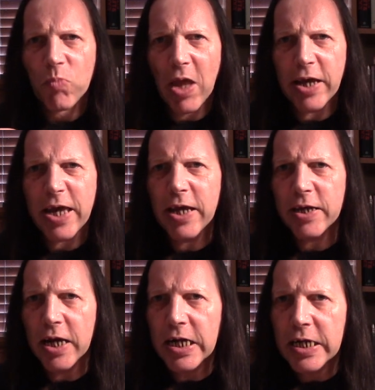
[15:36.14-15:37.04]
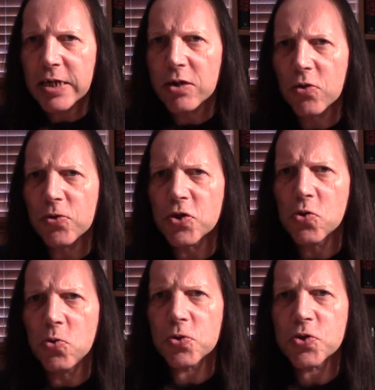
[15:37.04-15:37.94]
again, a little on the
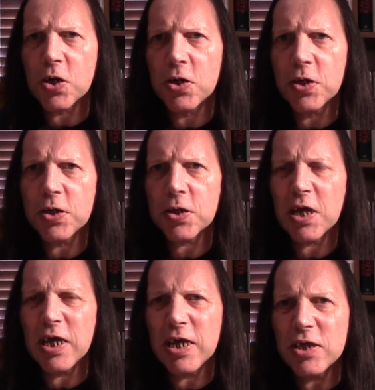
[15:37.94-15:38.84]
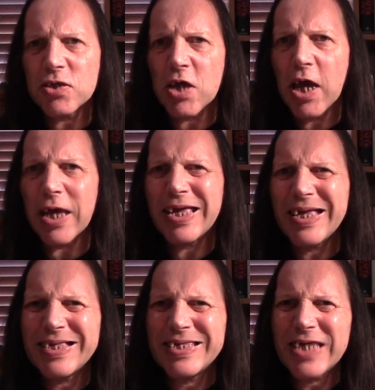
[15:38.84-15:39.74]
short side. It
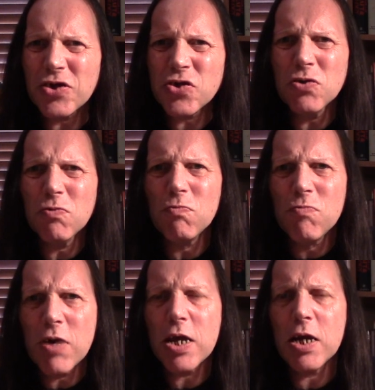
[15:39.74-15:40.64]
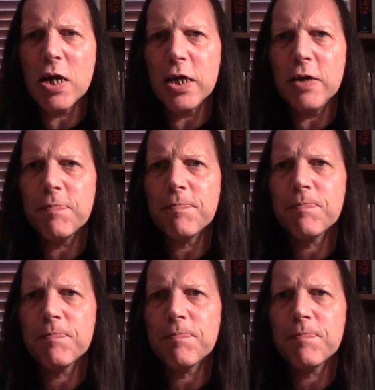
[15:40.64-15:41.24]
doesn't really...